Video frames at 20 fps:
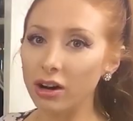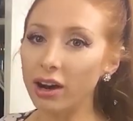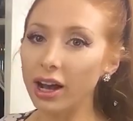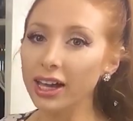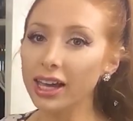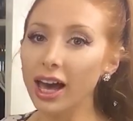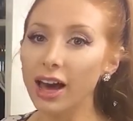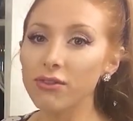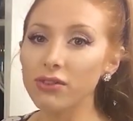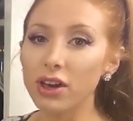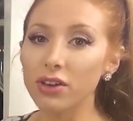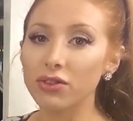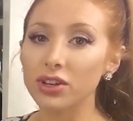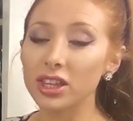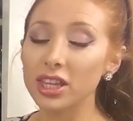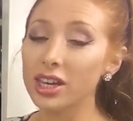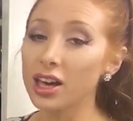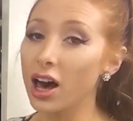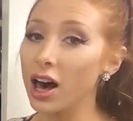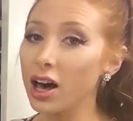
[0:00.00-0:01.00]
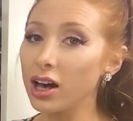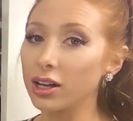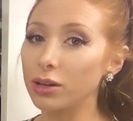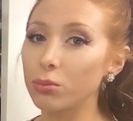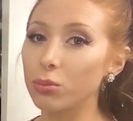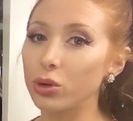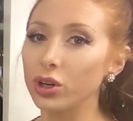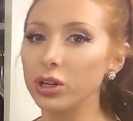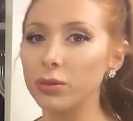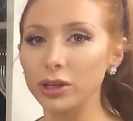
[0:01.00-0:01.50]
there, I have everything
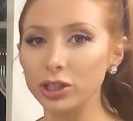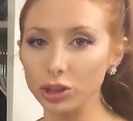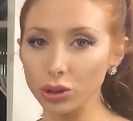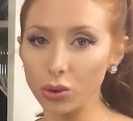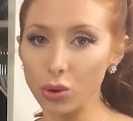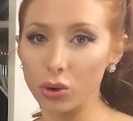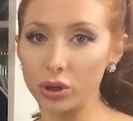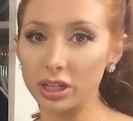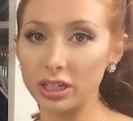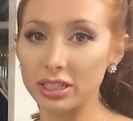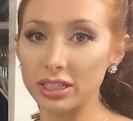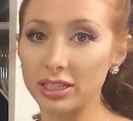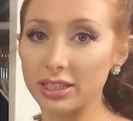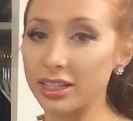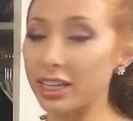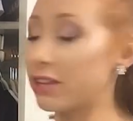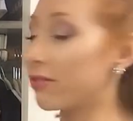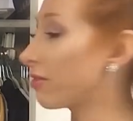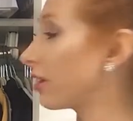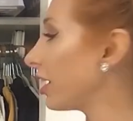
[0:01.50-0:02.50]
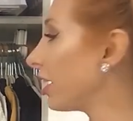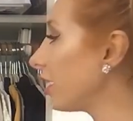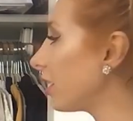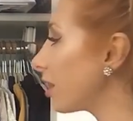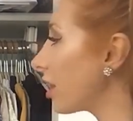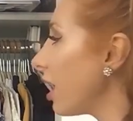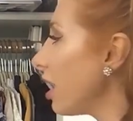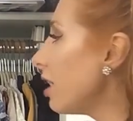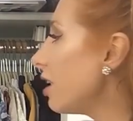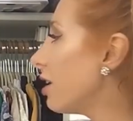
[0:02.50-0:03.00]
hung pretty much according to sleeve
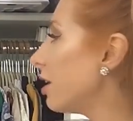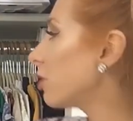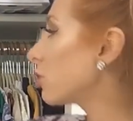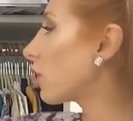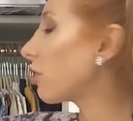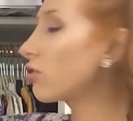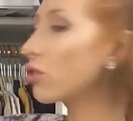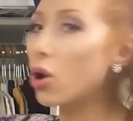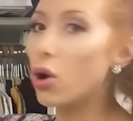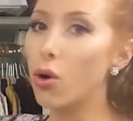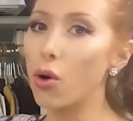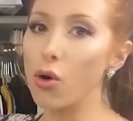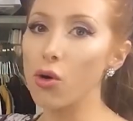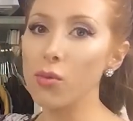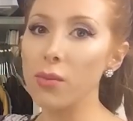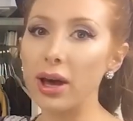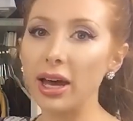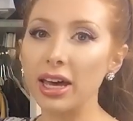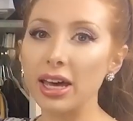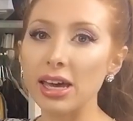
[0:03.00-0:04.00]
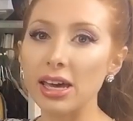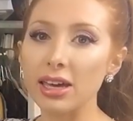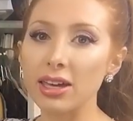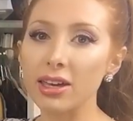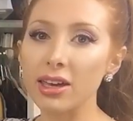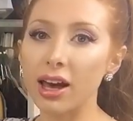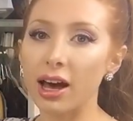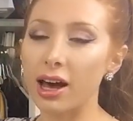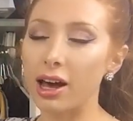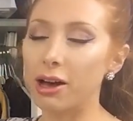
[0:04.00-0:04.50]
length. So I've got all
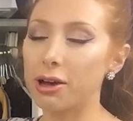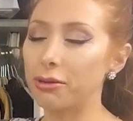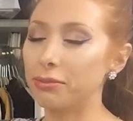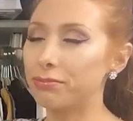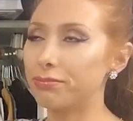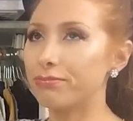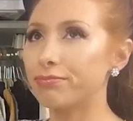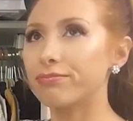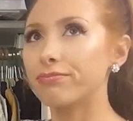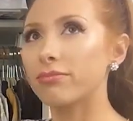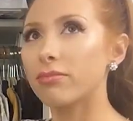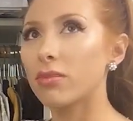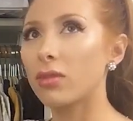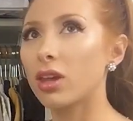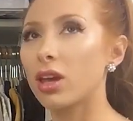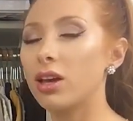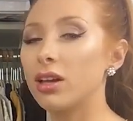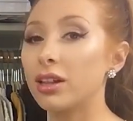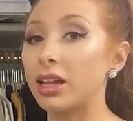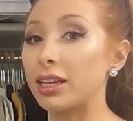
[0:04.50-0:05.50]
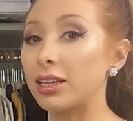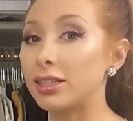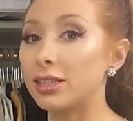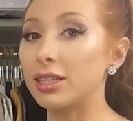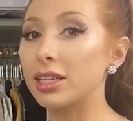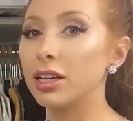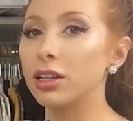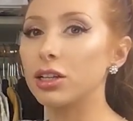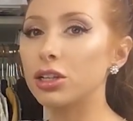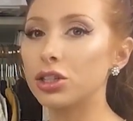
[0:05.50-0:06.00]
my like
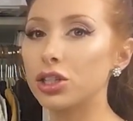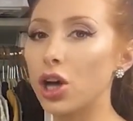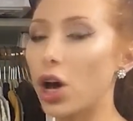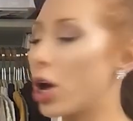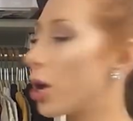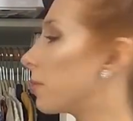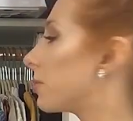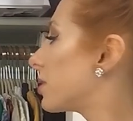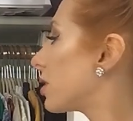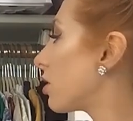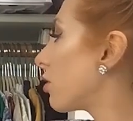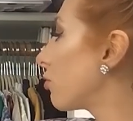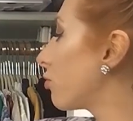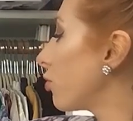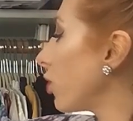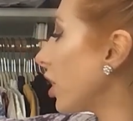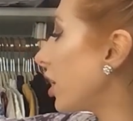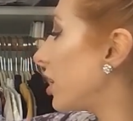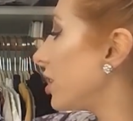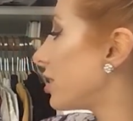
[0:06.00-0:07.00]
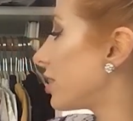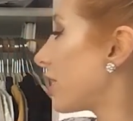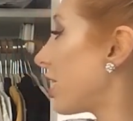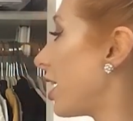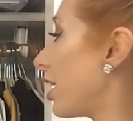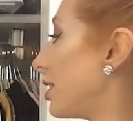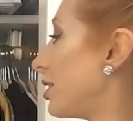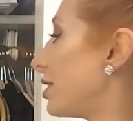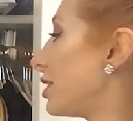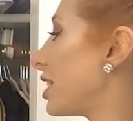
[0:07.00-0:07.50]
singlet tops at the front
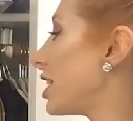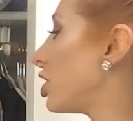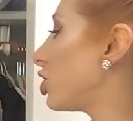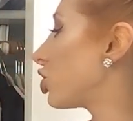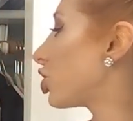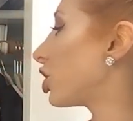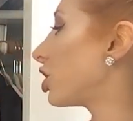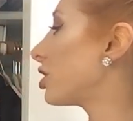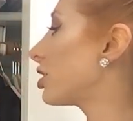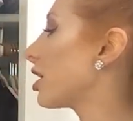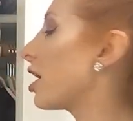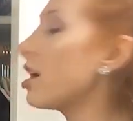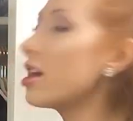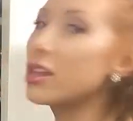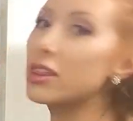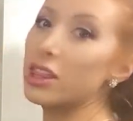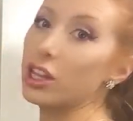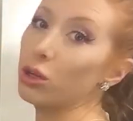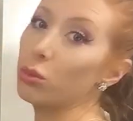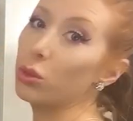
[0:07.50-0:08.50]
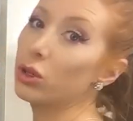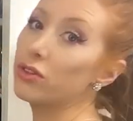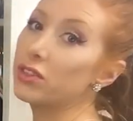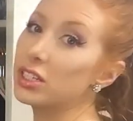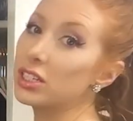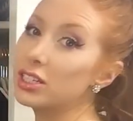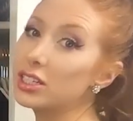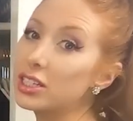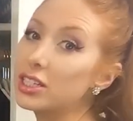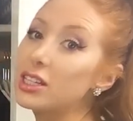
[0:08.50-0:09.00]
and t-shirts. Then it moves
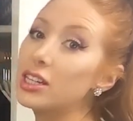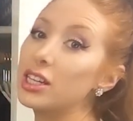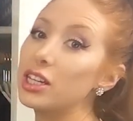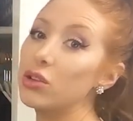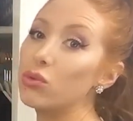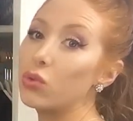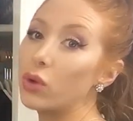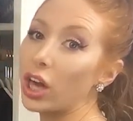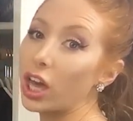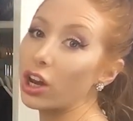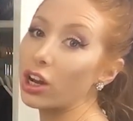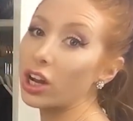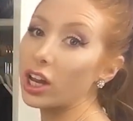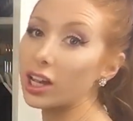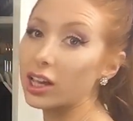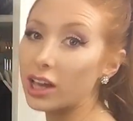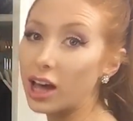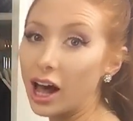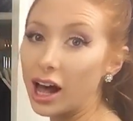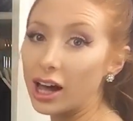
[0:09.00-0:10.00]
into knitwear and